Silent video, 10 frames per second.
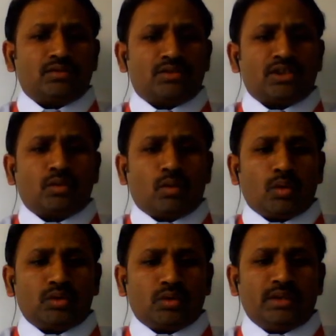Just
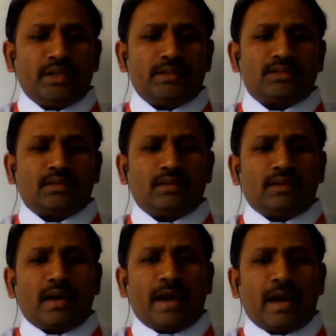go through this
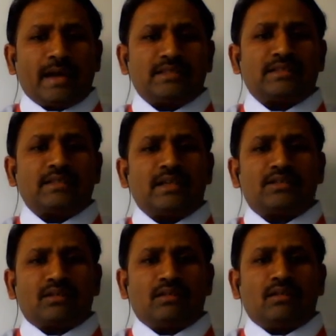and search
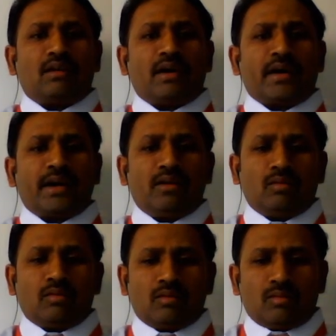again
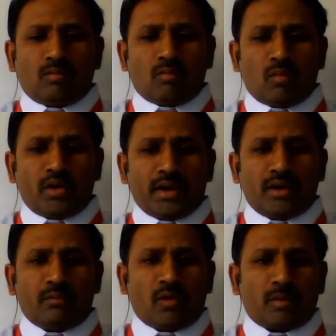more
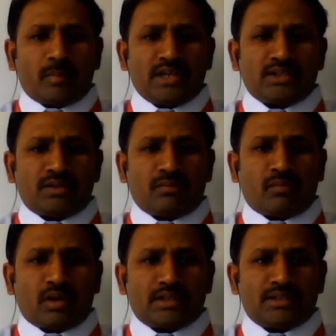information
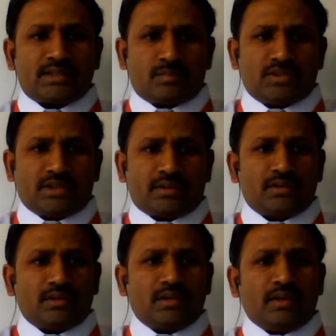for this subject.
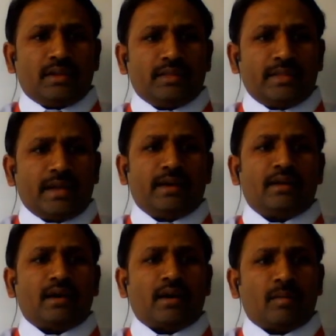
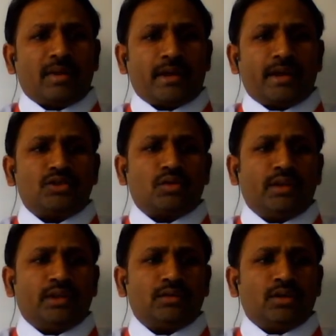Then I'm again
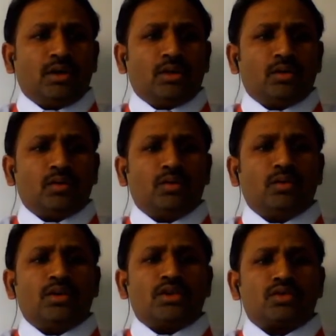showing
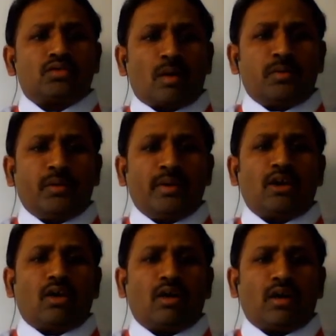to
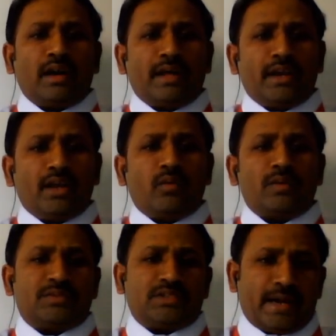software or learning
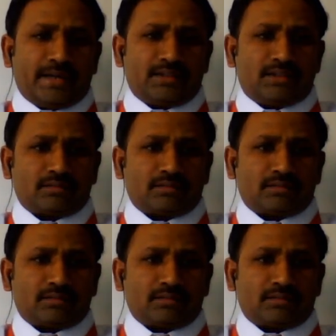websites.